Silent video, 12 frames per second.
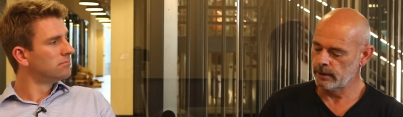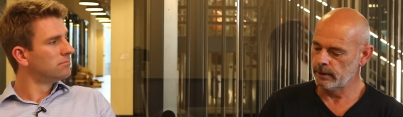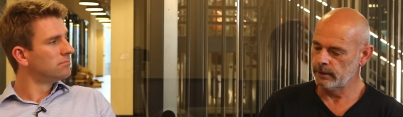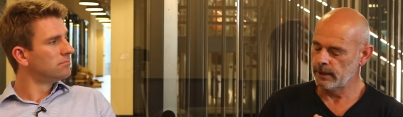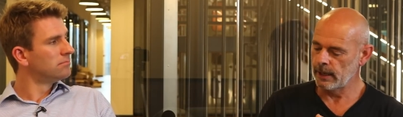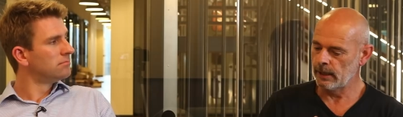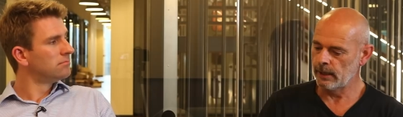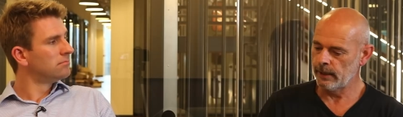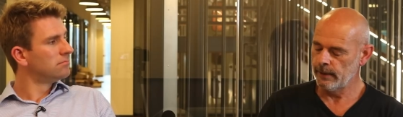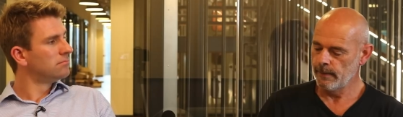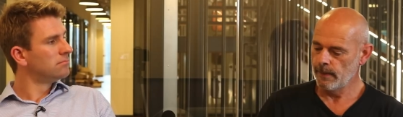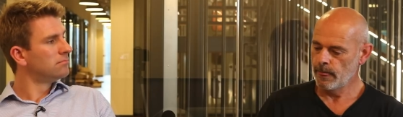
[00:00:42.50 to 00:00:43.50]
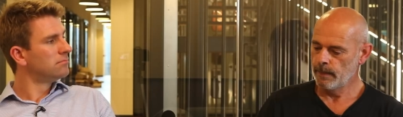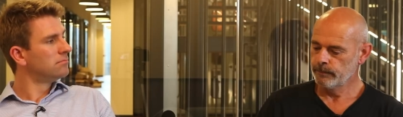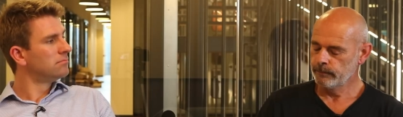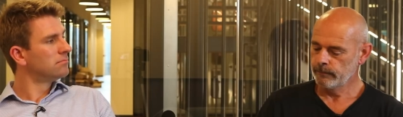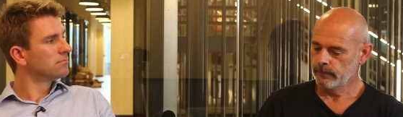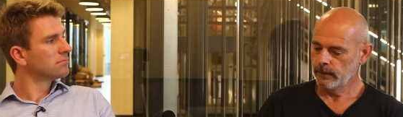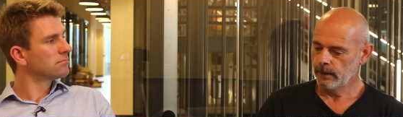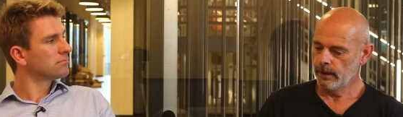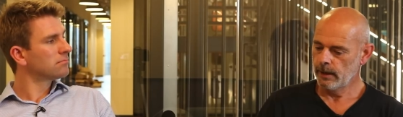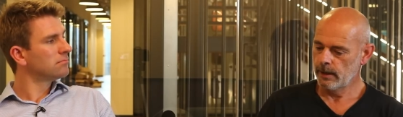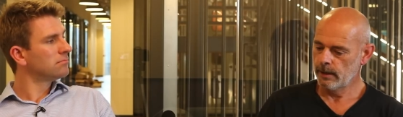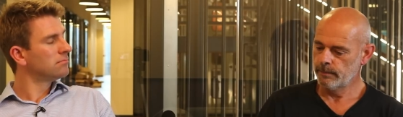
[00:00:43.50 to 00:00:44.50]
Speaker 1: uh, the, daily,
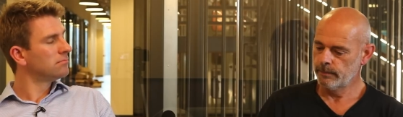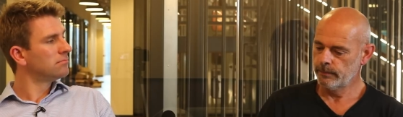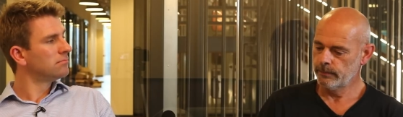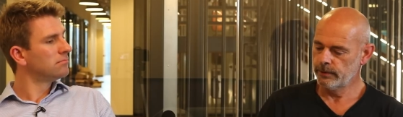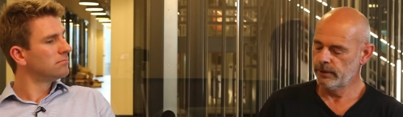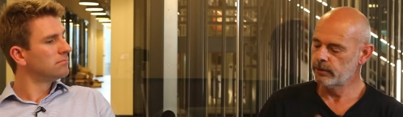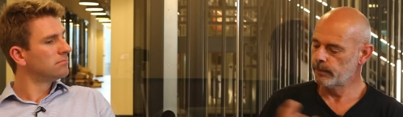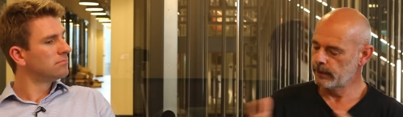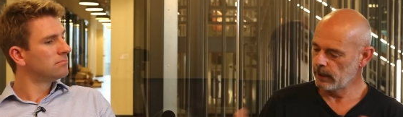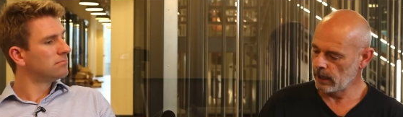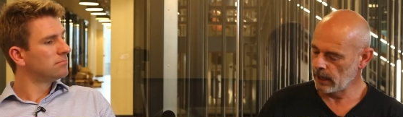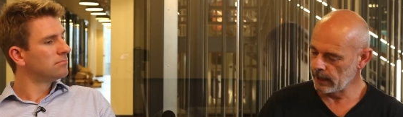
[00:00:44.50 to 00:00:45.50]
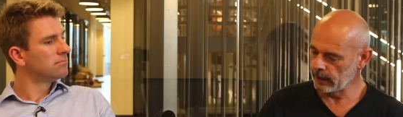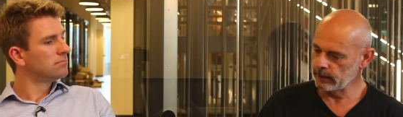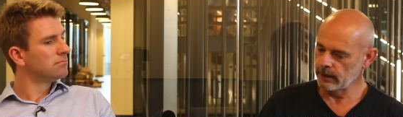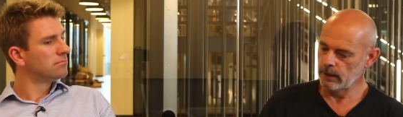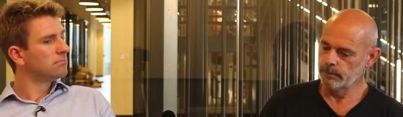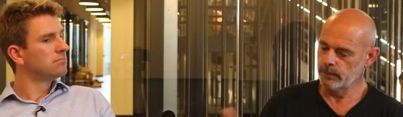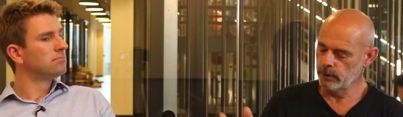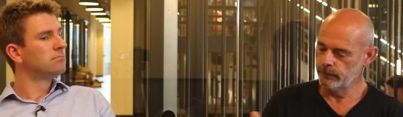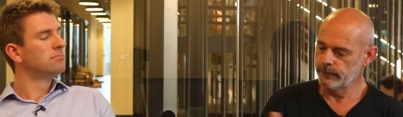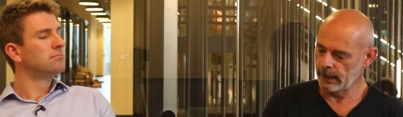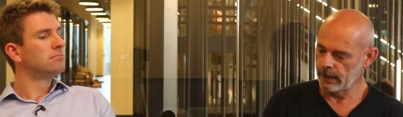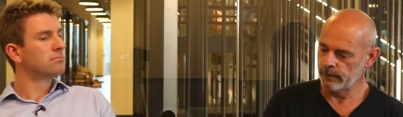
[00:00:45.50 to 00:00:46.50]
um, see something I like, and then I'll
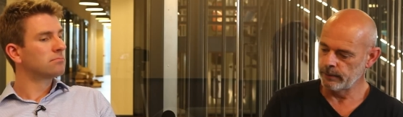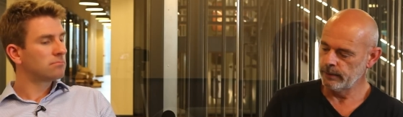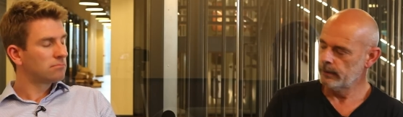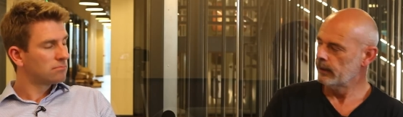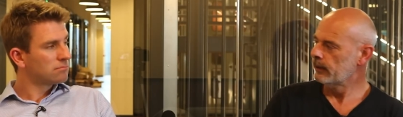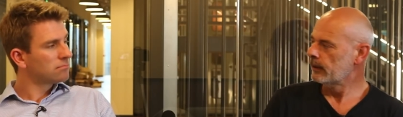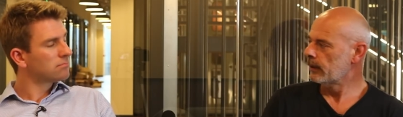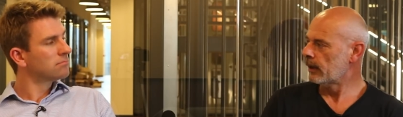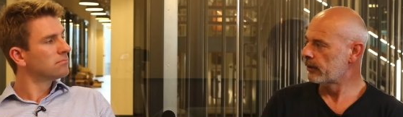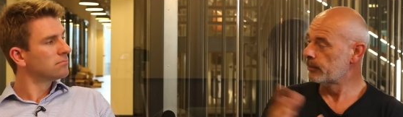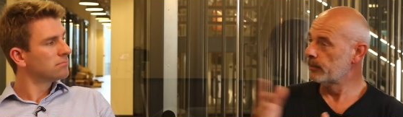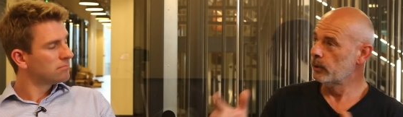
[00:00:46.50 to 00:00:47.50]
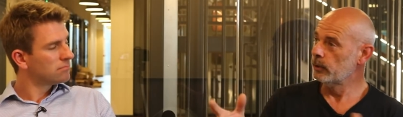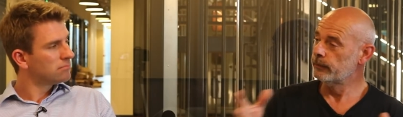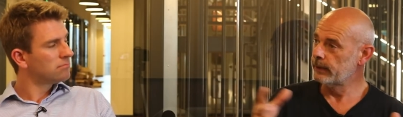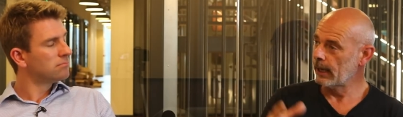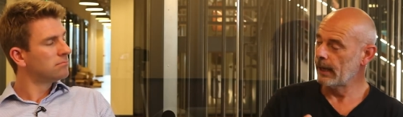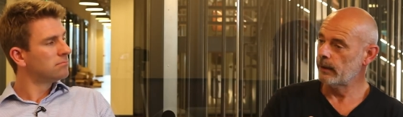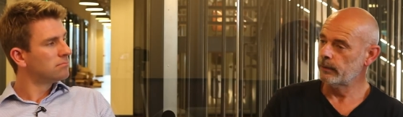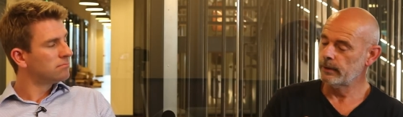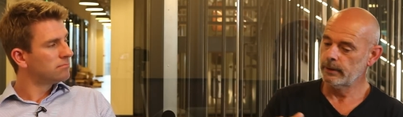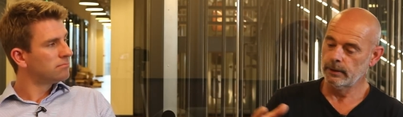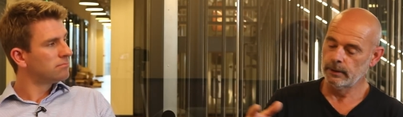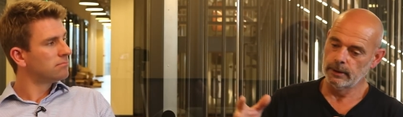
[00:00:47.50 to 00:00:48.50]
move down. And as I move
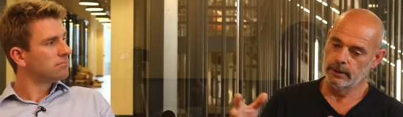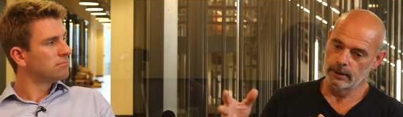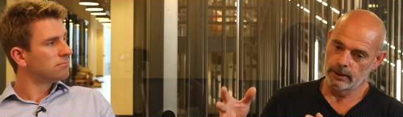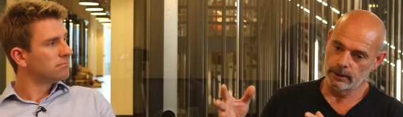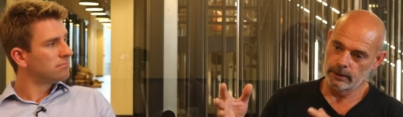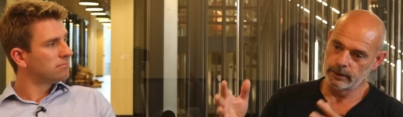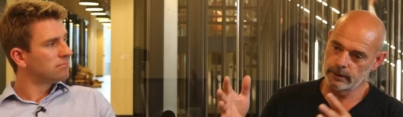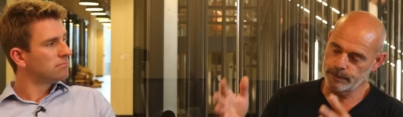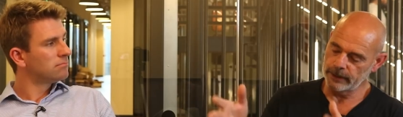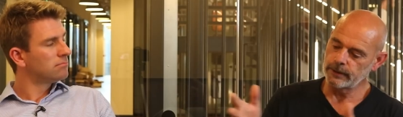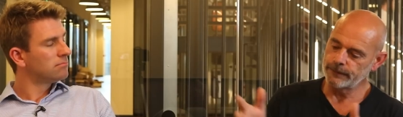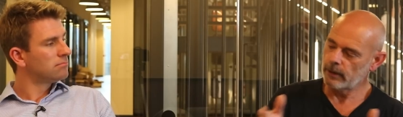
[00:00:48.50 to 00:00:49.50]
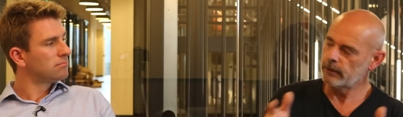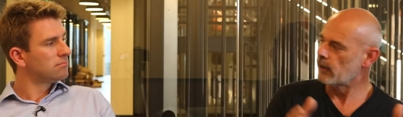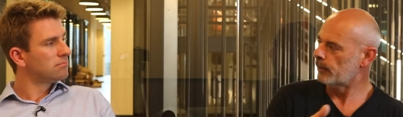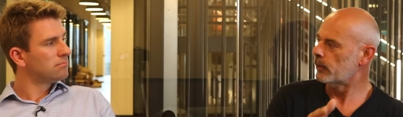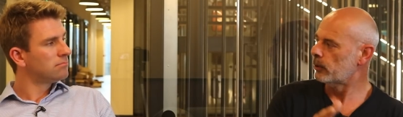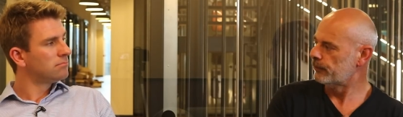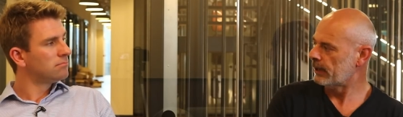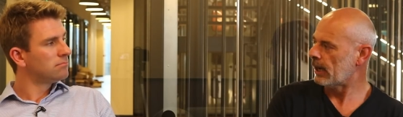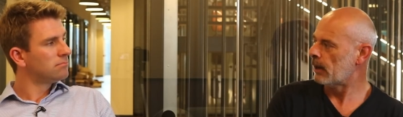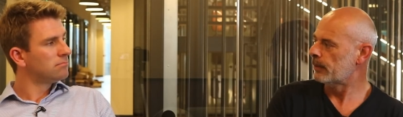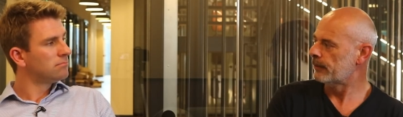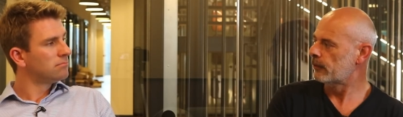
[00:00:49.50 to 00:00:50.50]
down, depends if I've got to move
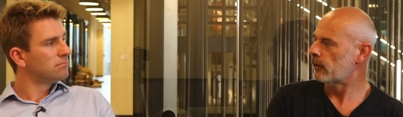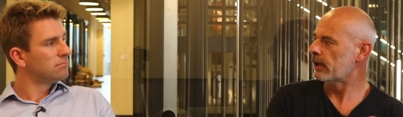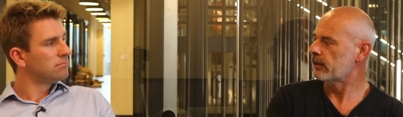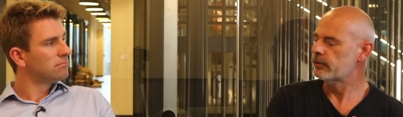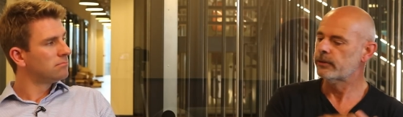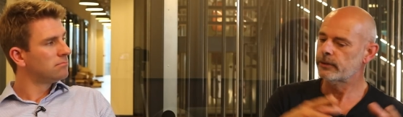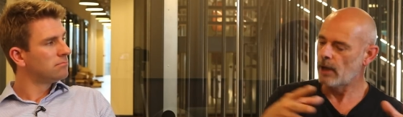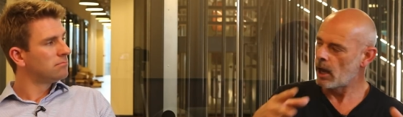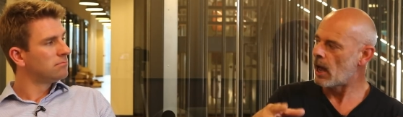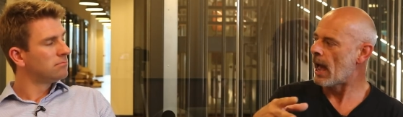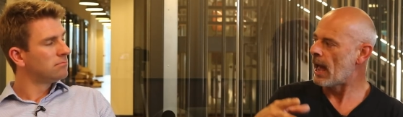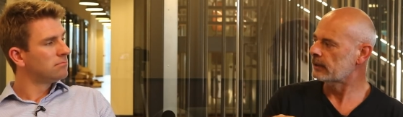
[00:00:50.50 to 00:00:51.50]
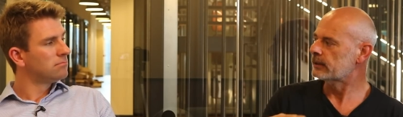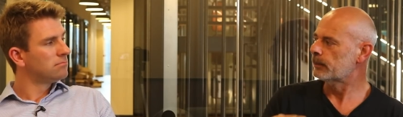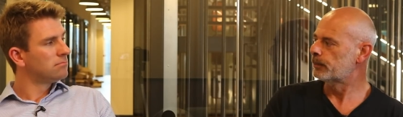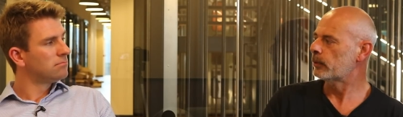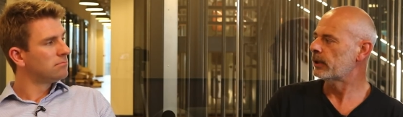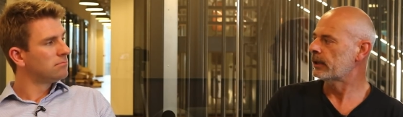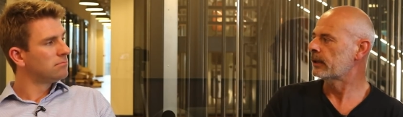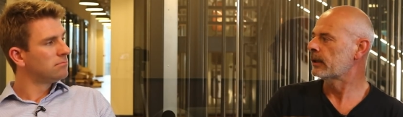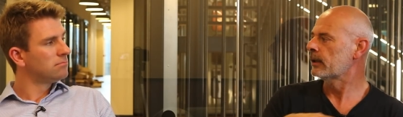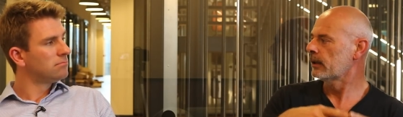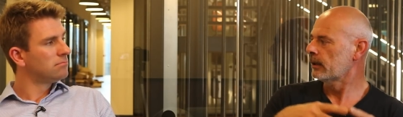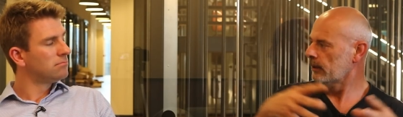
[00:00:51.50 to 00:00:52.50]
down before I can start actually
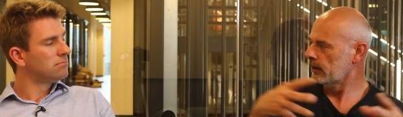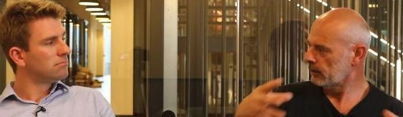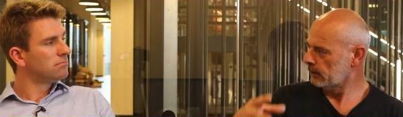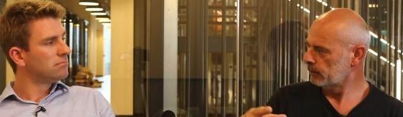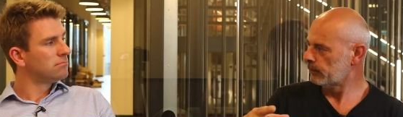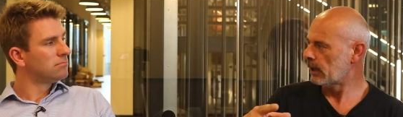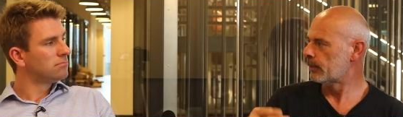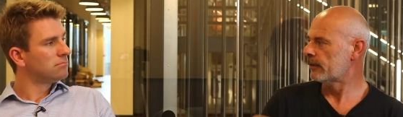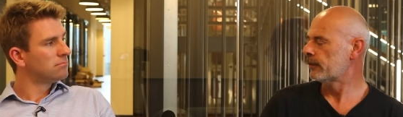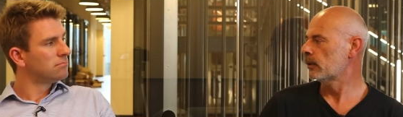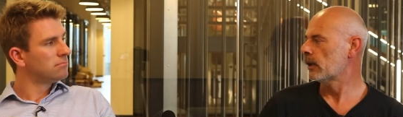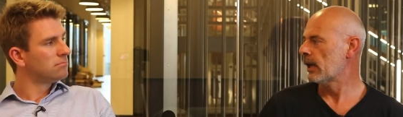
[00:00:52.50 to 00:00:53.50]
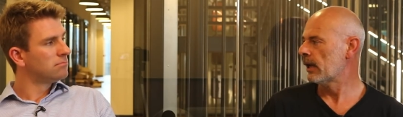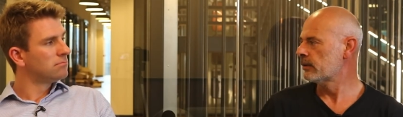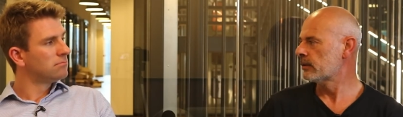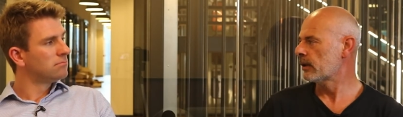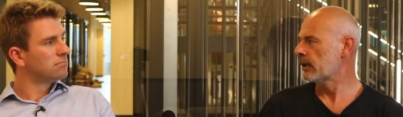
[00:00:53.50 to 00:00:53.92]
putting maybe a few lines